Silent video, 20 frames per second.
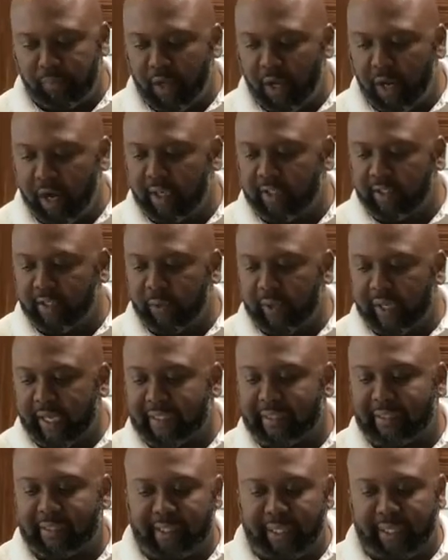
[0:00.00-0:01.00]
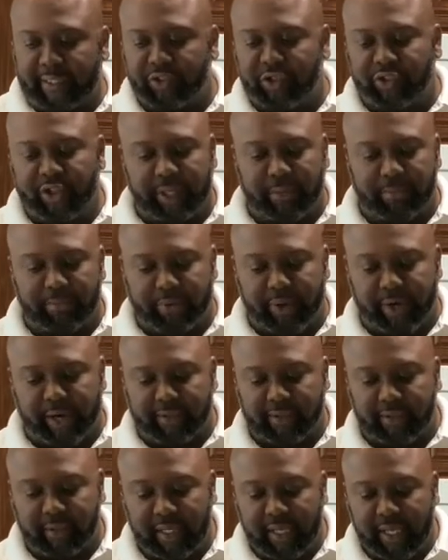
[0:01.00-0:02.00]
All right, so we got 6 chicken
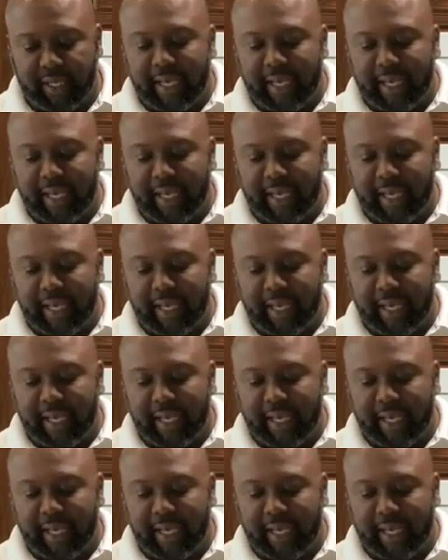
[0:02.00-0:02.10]
breasts.